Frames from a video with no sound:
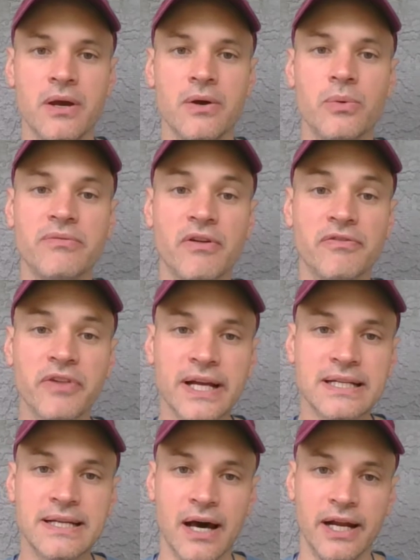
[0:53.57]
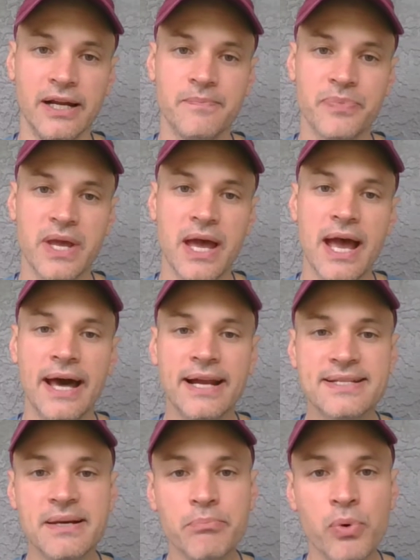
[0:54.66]
we've reflected on it, and
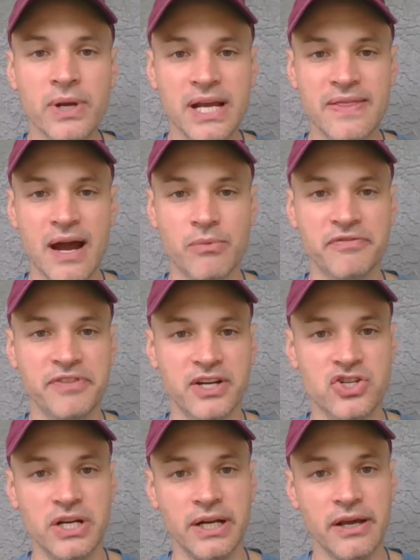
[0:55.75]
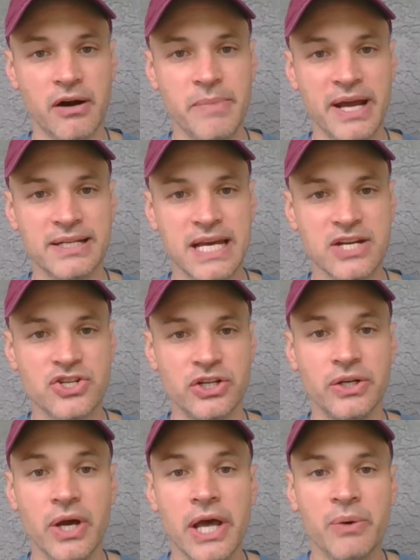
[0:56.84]
at some point in that reflection and our
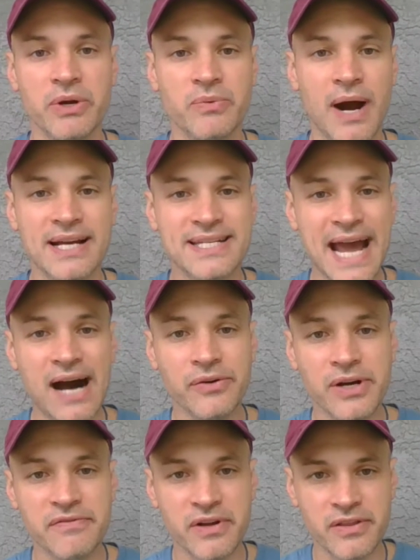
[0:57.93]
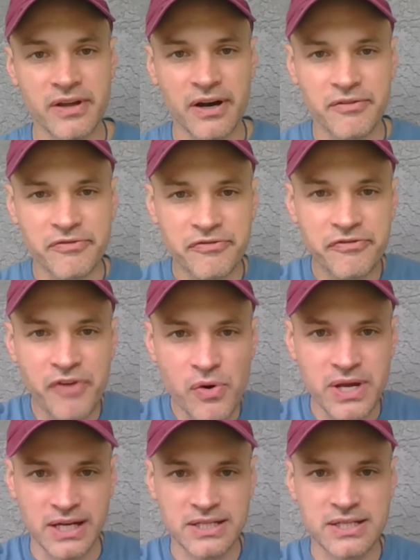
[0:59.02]
meditation, we rise out of the
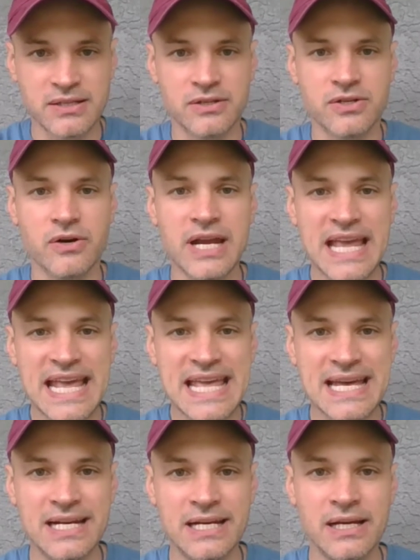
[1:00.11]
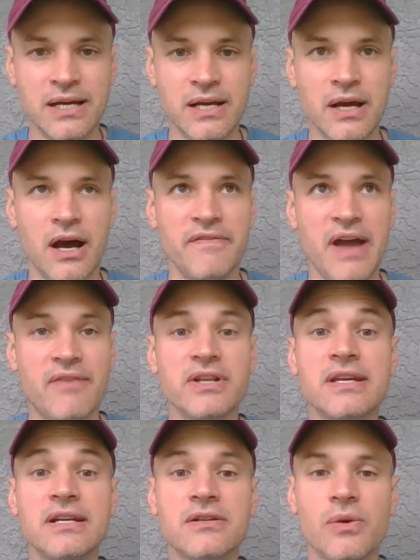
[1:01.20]
focus, the turning in of
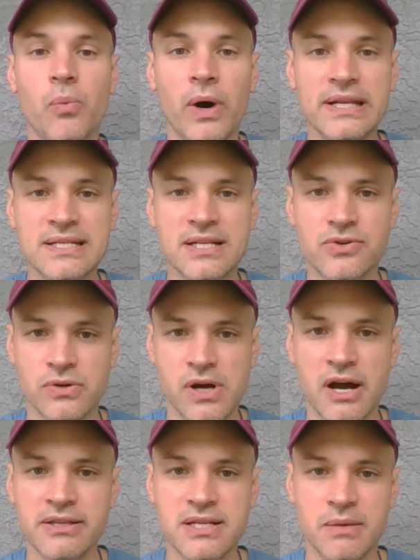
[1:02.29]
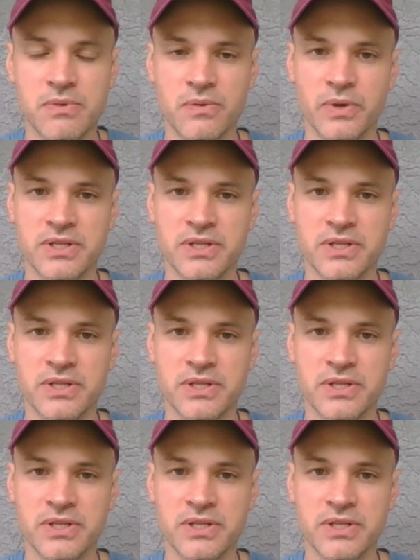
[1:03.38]
everything to the one central concept or the one